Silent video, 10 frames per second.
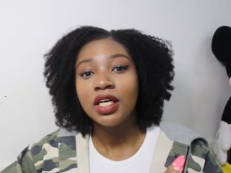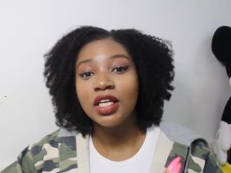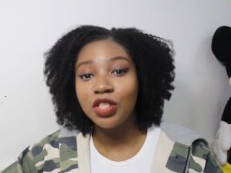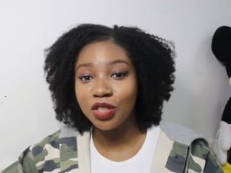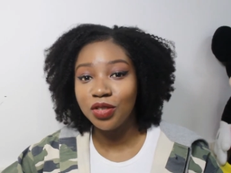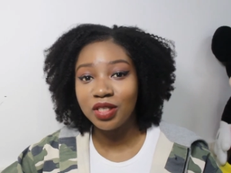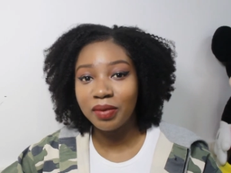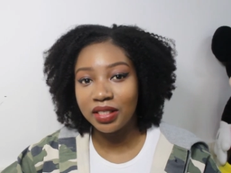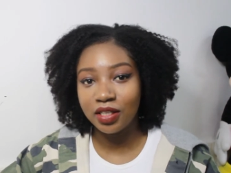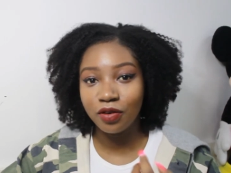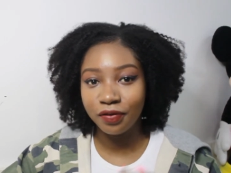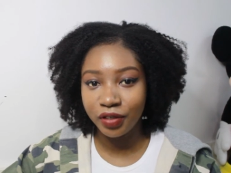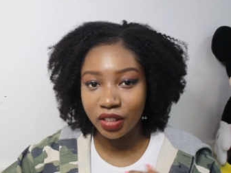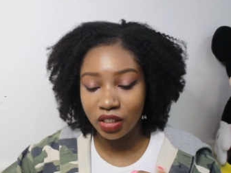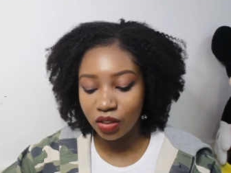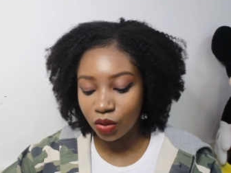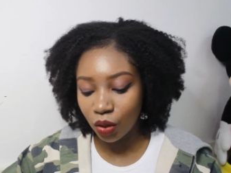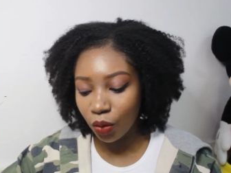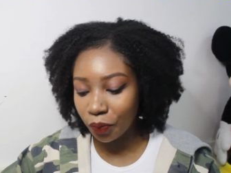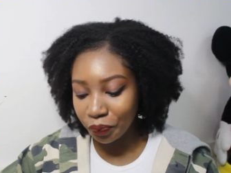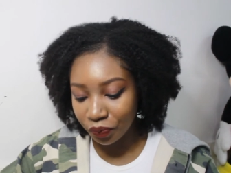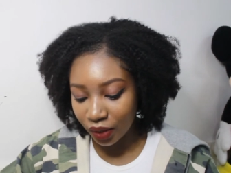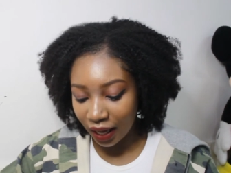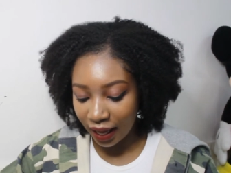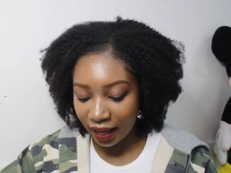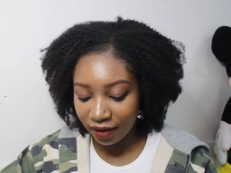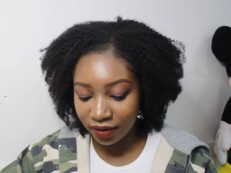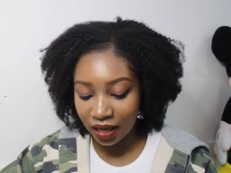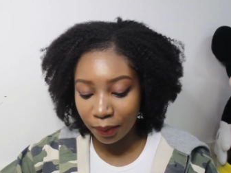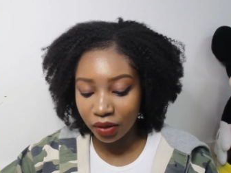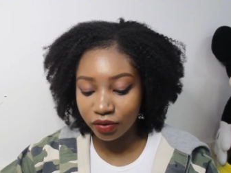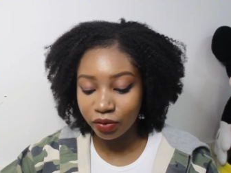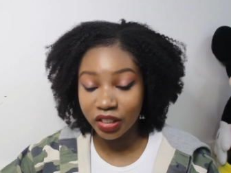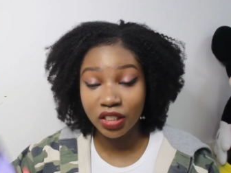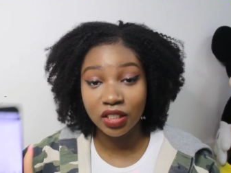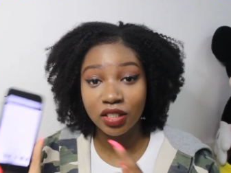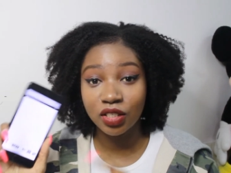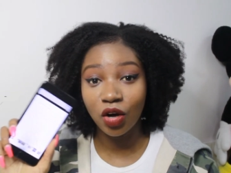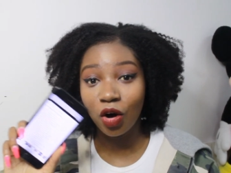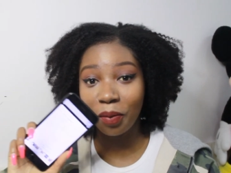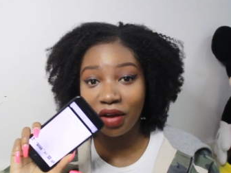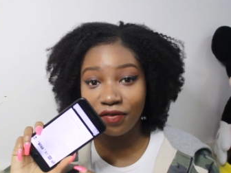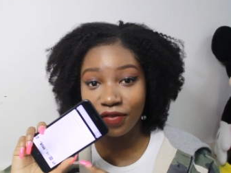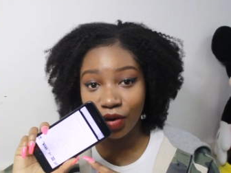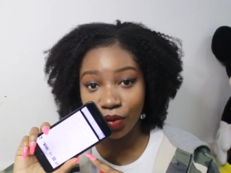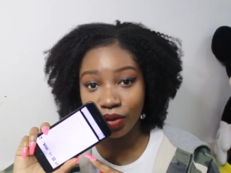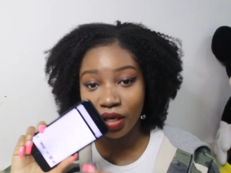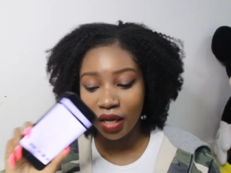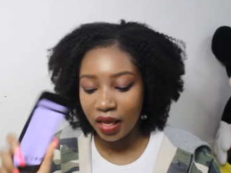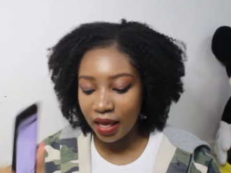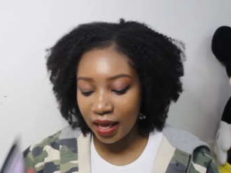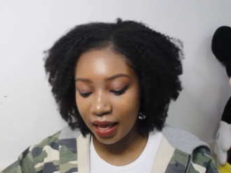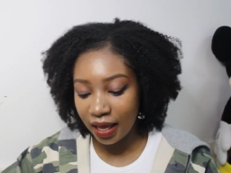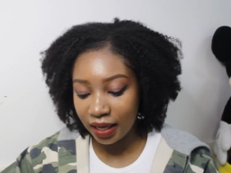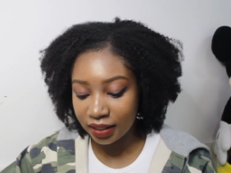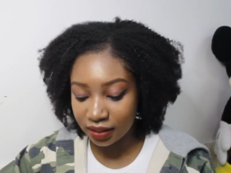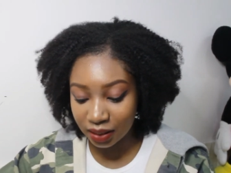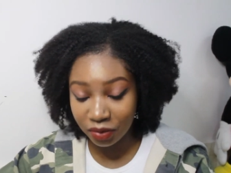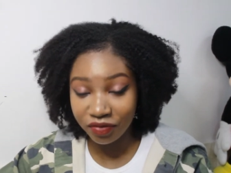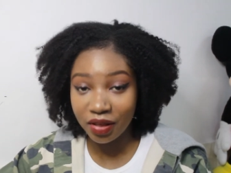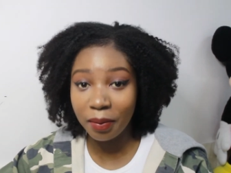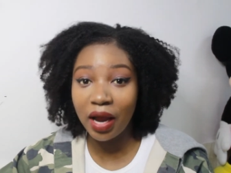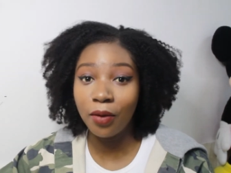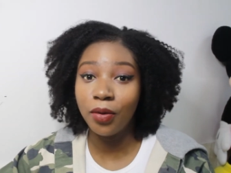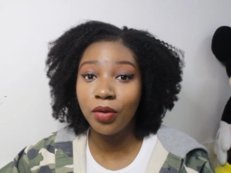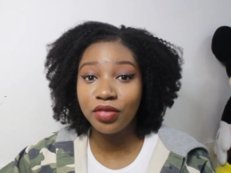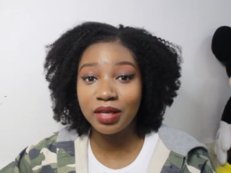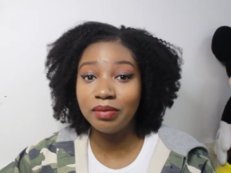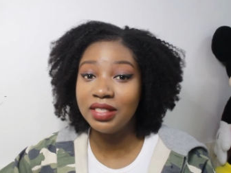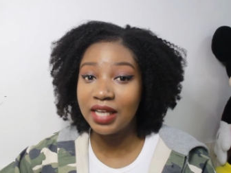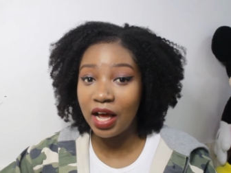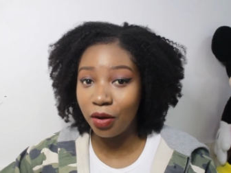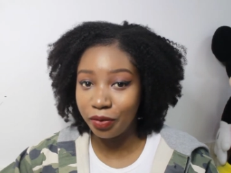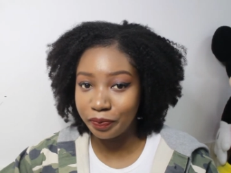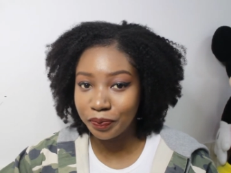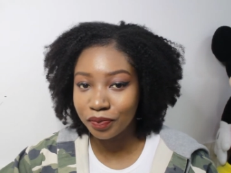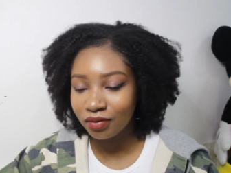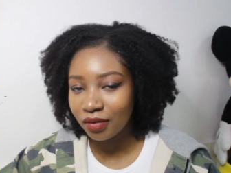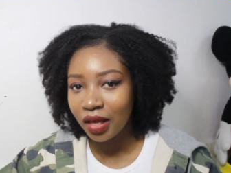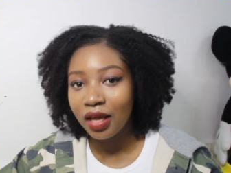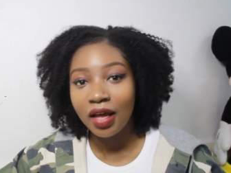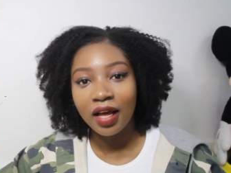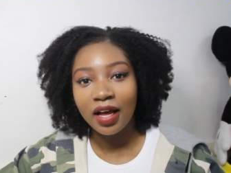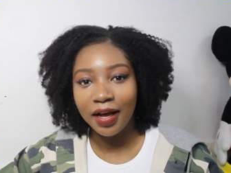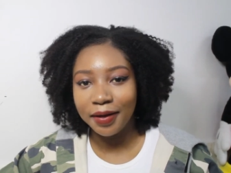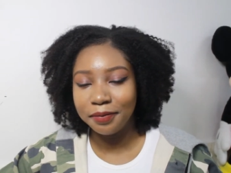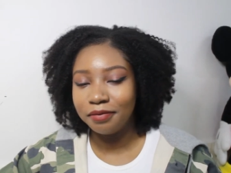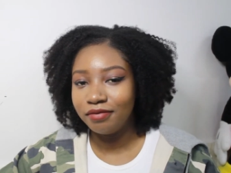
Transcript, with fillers: introducing myself first so I have a couple of questions on my phone and some of them I wrote them down. Um,